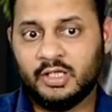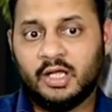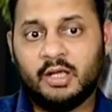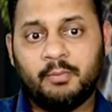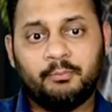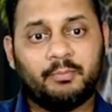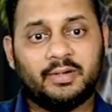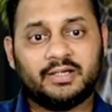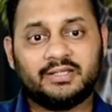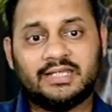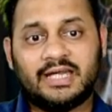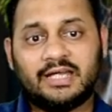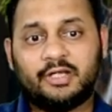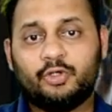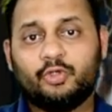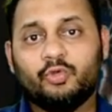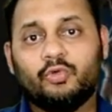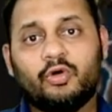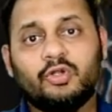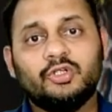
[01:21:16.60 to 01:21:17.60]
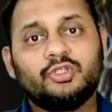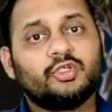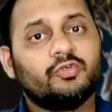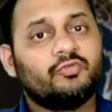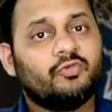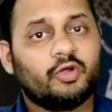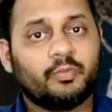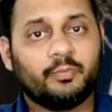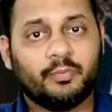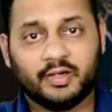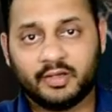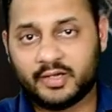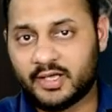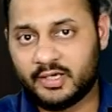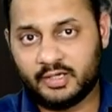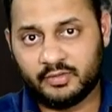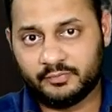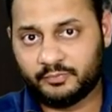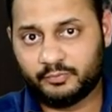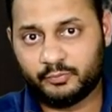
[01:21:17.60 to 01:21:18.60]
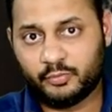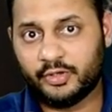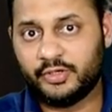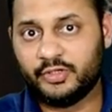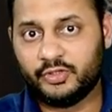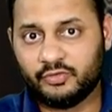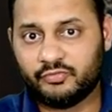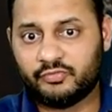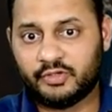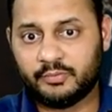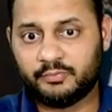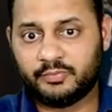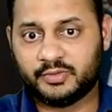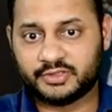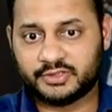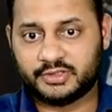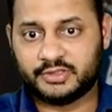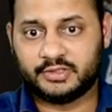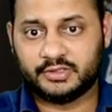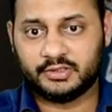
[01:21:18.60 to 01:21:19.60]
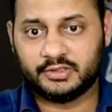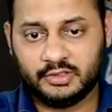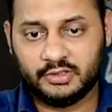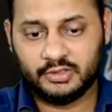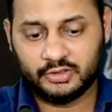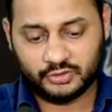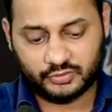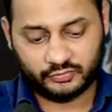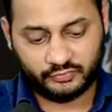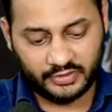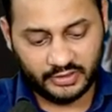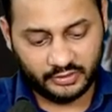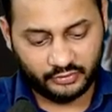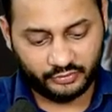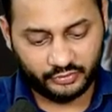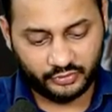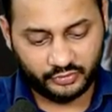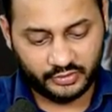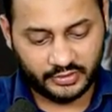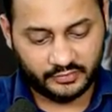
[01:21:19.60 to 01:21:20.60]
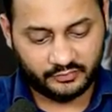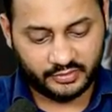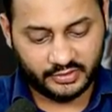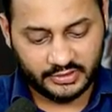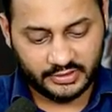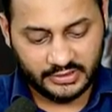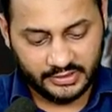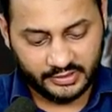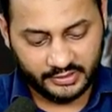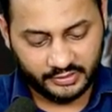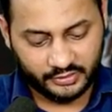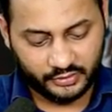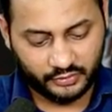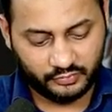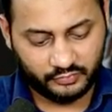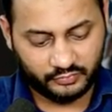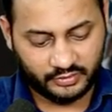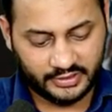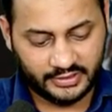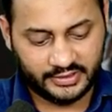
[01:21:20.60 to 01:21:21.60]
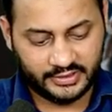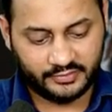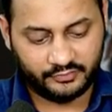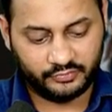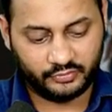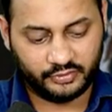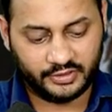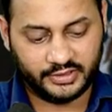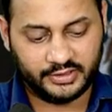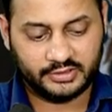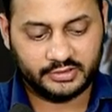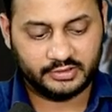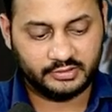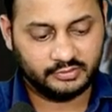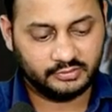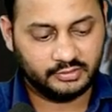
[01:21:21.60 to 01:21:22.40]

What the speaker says: But that too also for per annum, 0.25%. So we are going to convert that into 184 days.